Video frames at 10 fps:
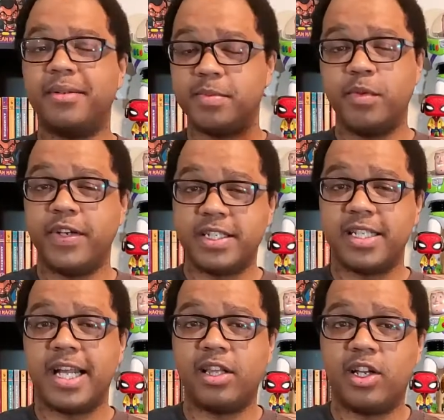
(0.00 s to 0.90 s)
This movie isn't
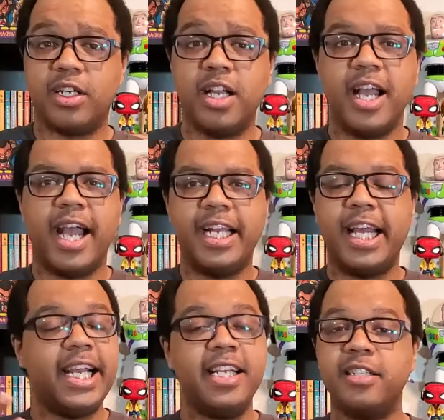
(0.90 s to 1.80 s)
that long, and
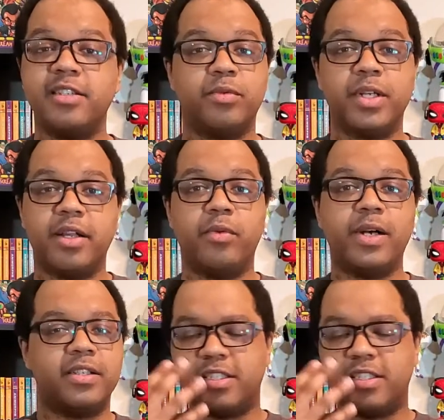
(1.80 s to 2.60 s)
he does it really well,